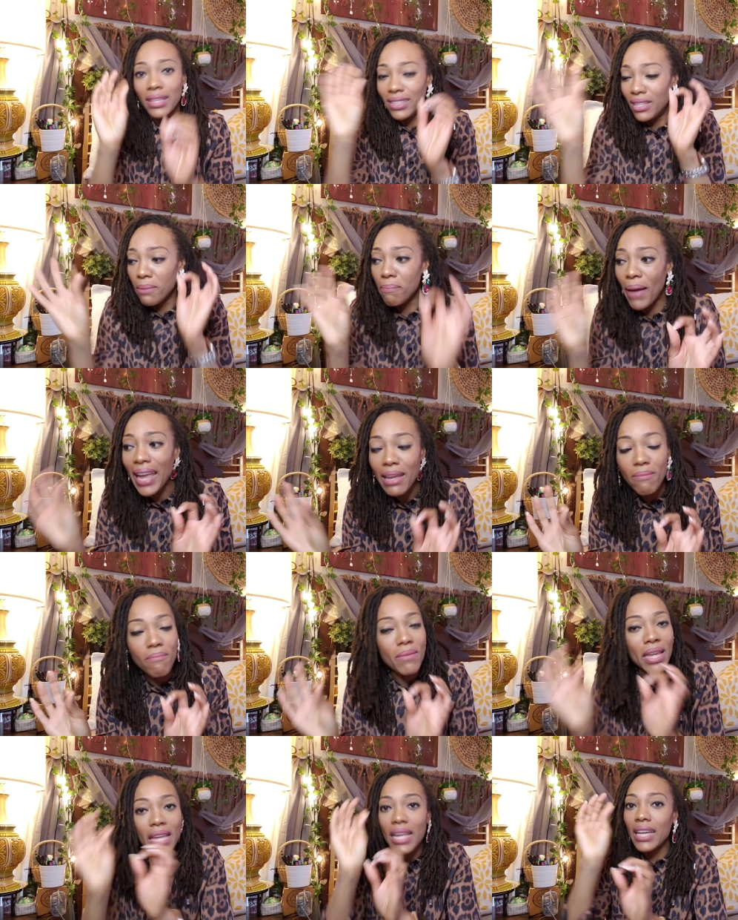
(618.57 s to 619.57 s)
debate
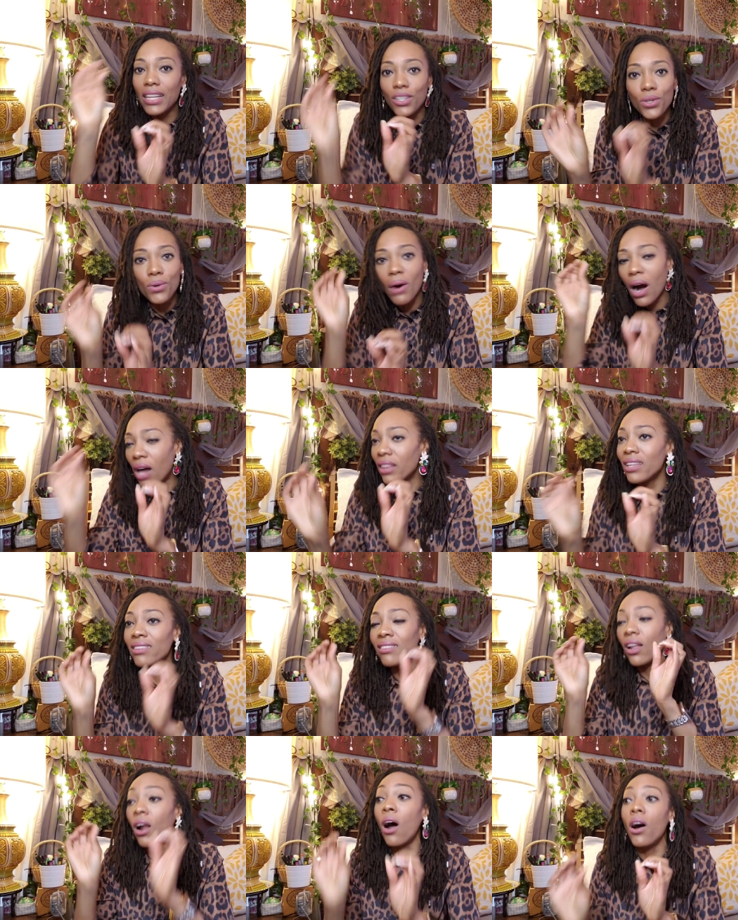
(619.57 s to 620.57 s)
me and do all
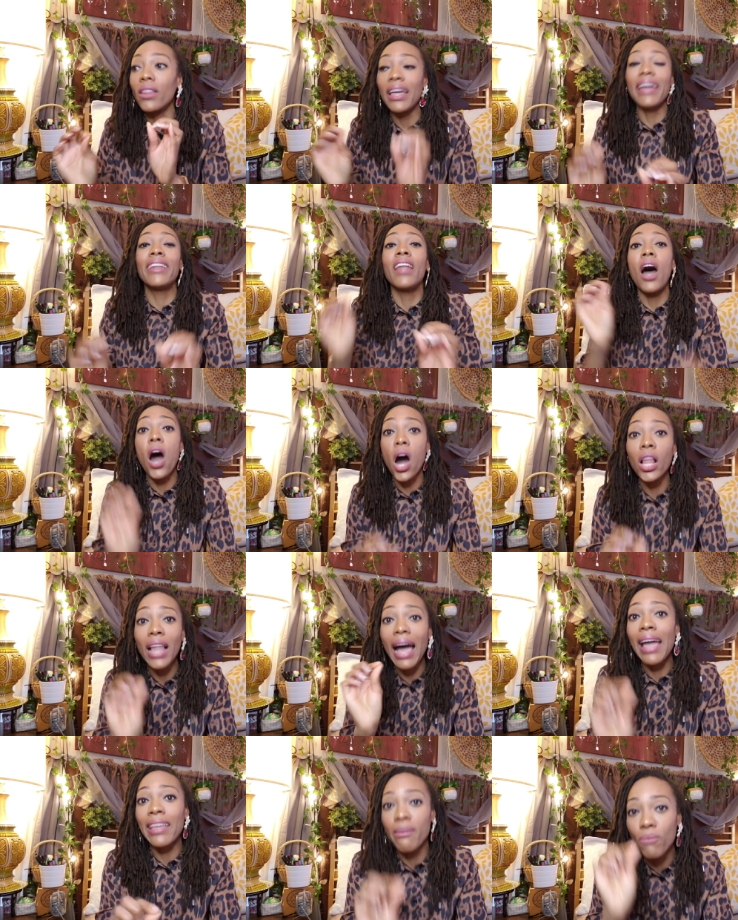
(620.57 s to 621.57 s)
this and all that. And all
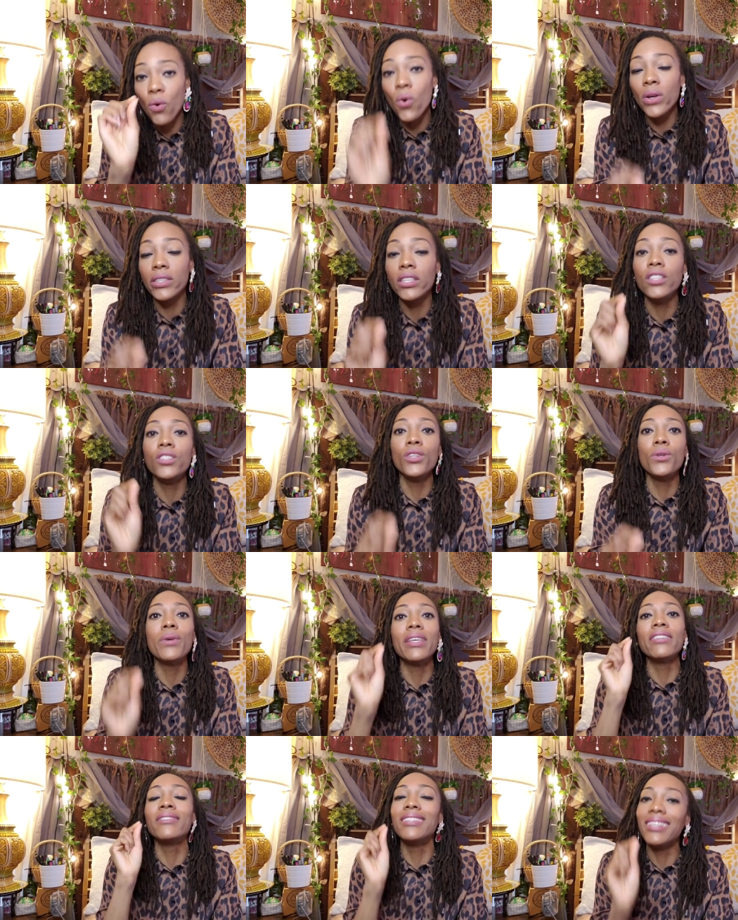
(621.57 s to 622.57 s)
I am going to do
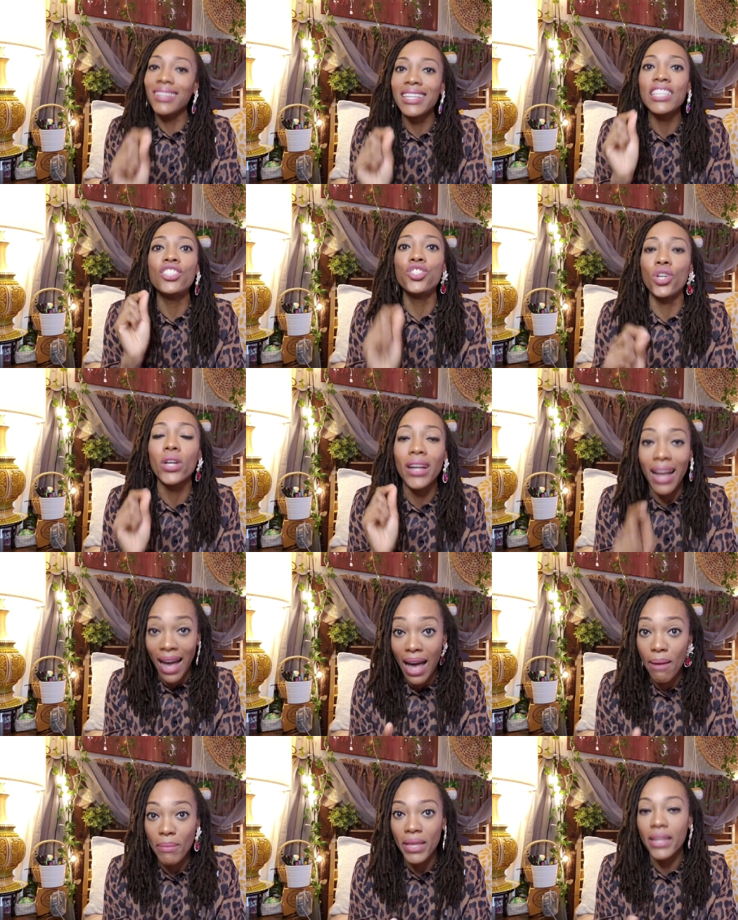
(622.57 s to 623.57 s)
is delete your
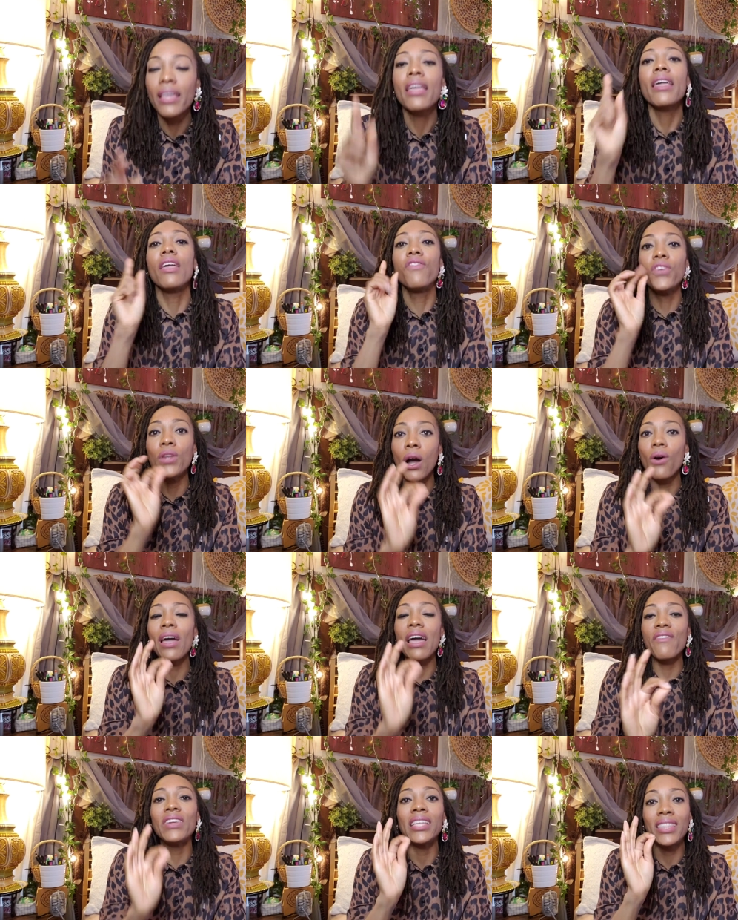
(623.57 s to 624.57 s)
comment. If you don't
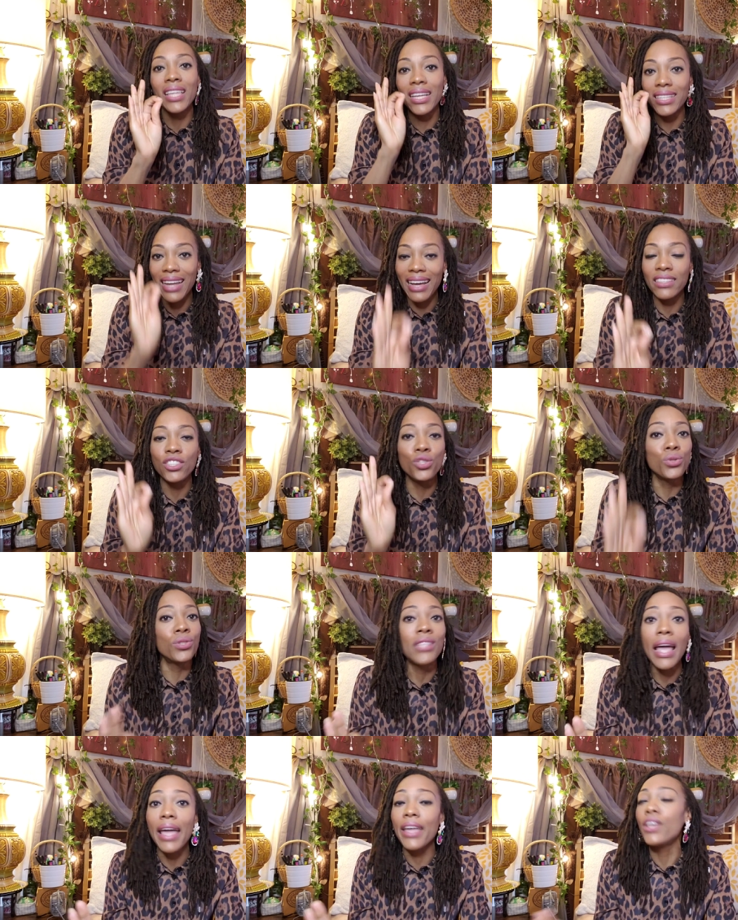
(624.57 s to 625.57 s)
have anything nice to
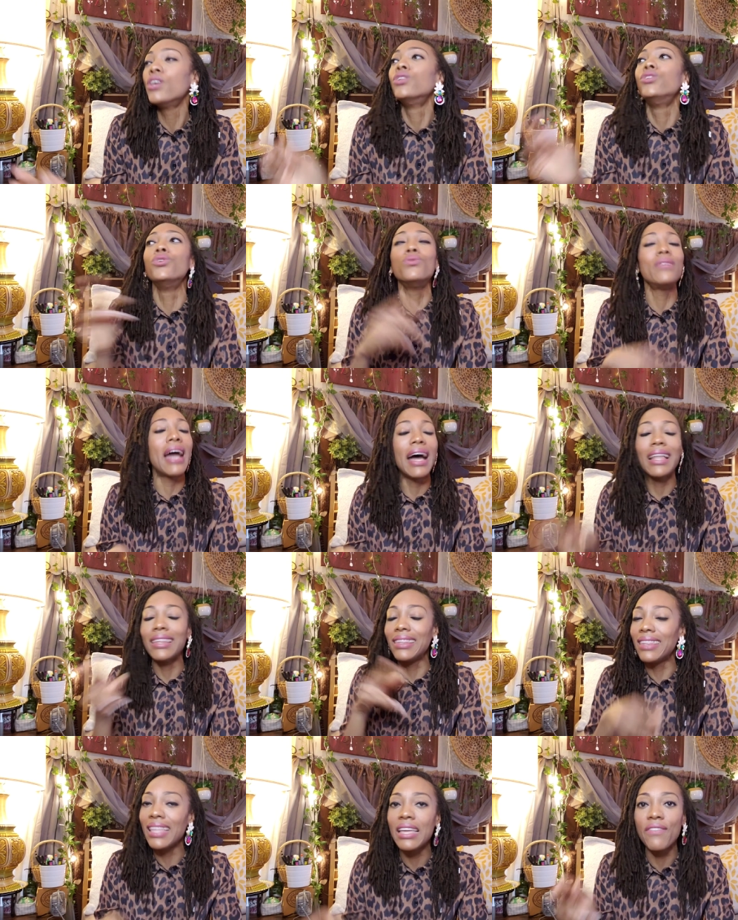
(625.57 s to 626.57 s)
say, do not
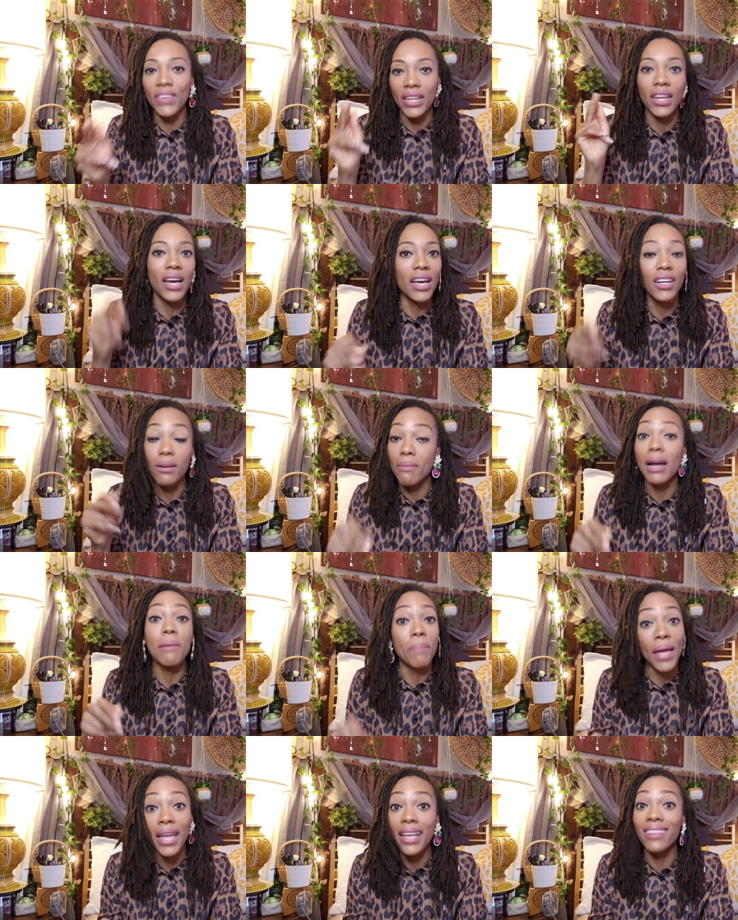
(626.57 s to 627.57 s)
leave it under my
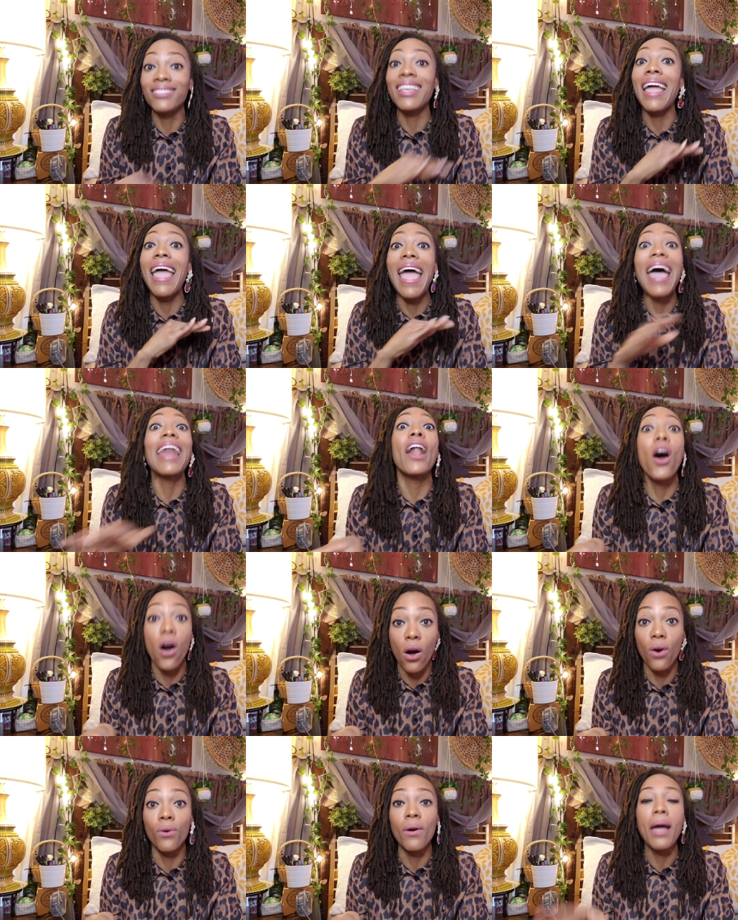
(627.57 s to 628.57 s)
page at
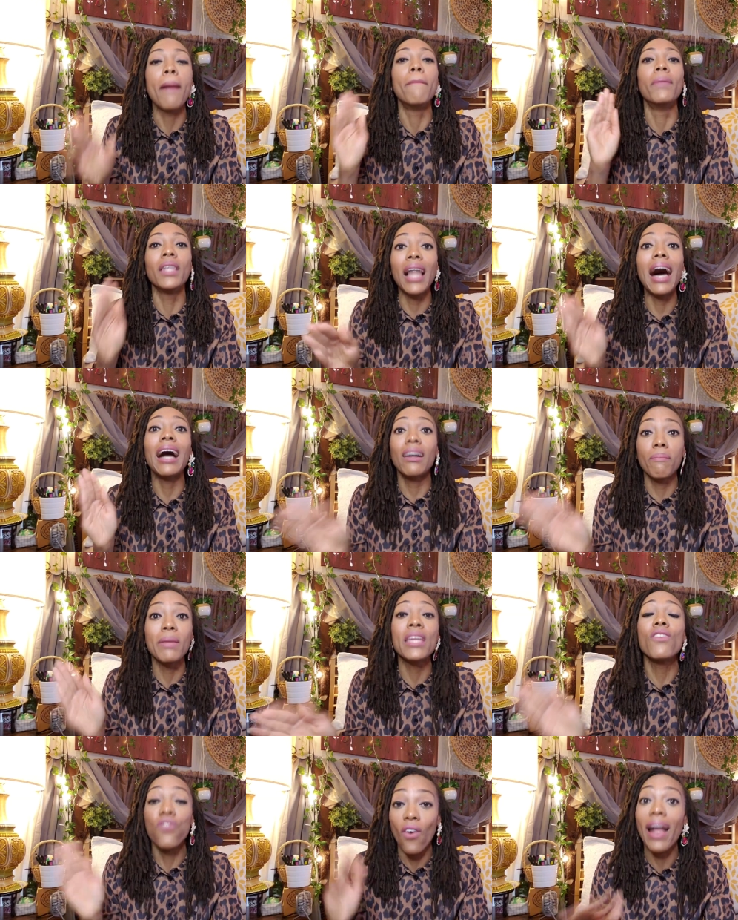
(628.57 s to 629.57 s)
all. Block
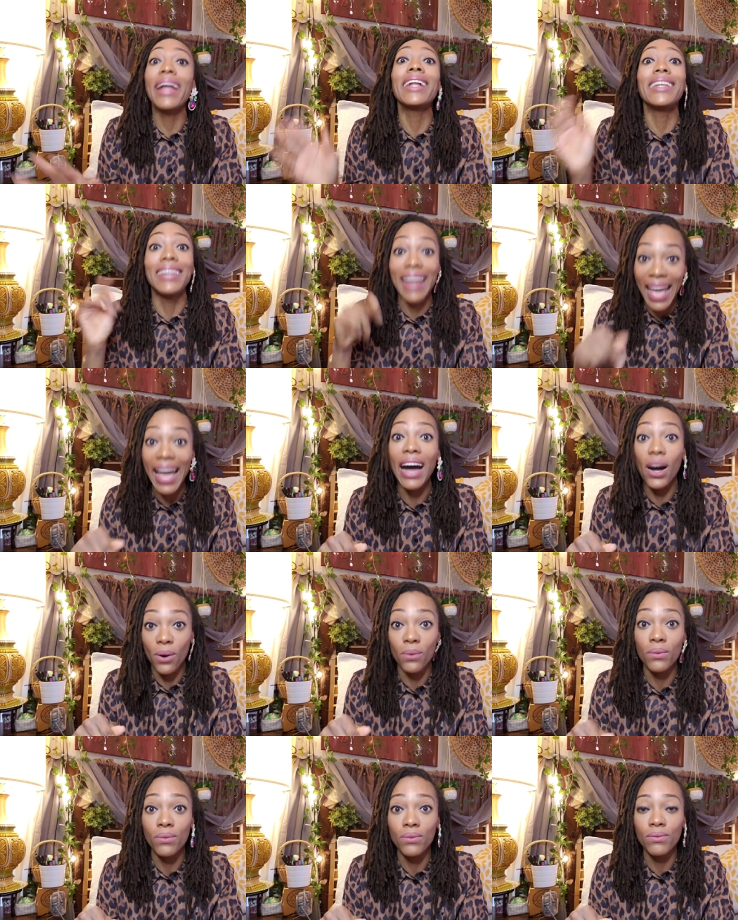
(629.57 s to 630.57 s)
me right now